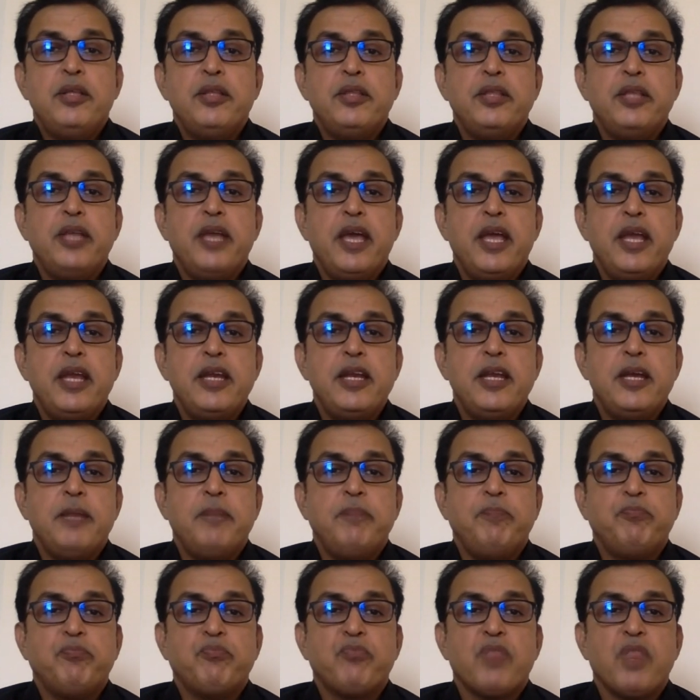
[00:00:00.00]
Then
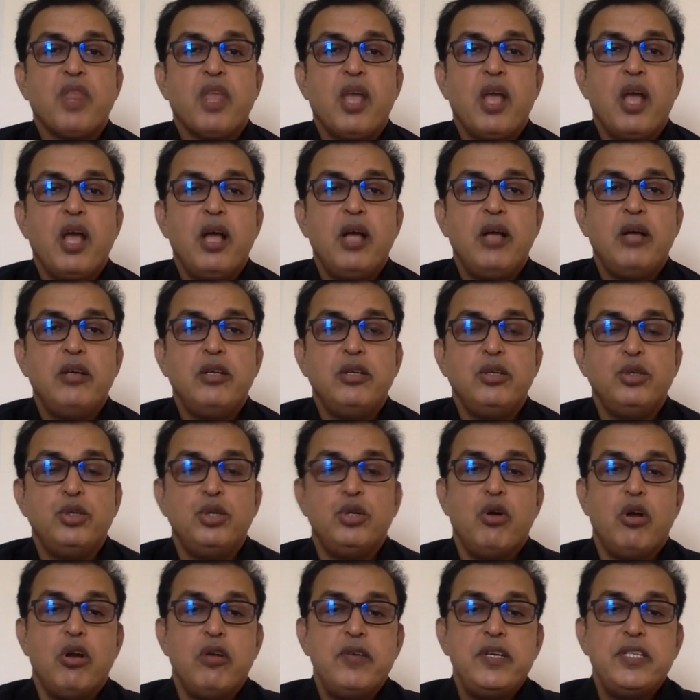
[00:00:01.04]
you
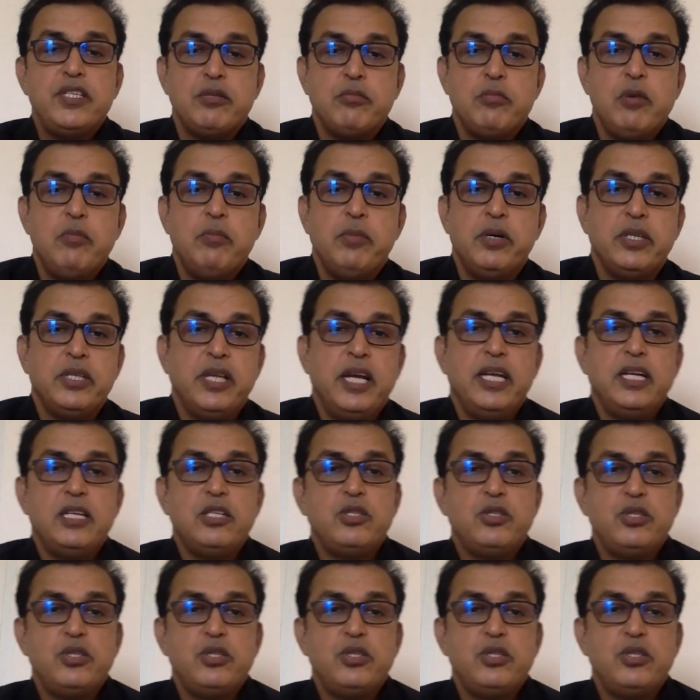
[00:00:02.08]
should always remember that,